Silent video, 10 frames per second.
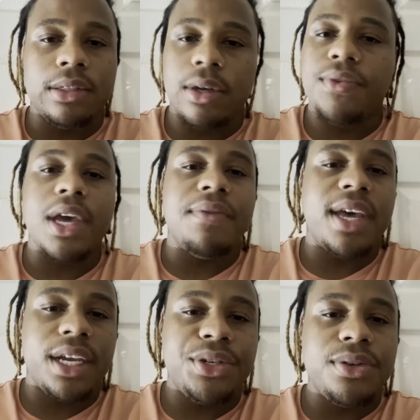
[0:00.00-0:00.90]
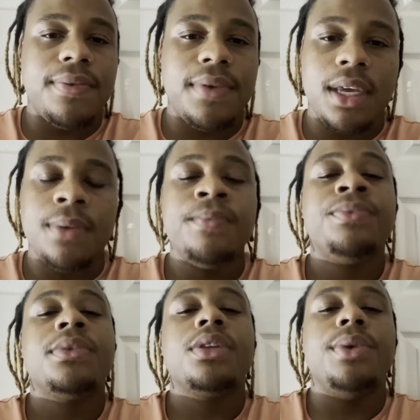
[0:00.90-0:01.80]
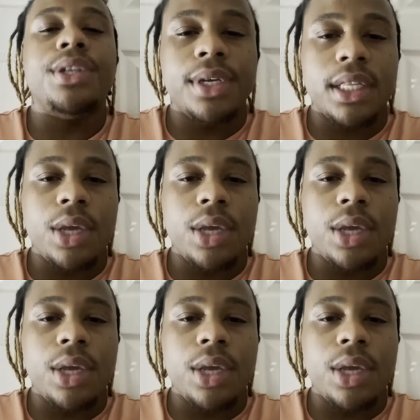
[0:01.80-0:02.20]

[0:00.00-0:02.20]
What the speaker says: So if you have an SUV, we do get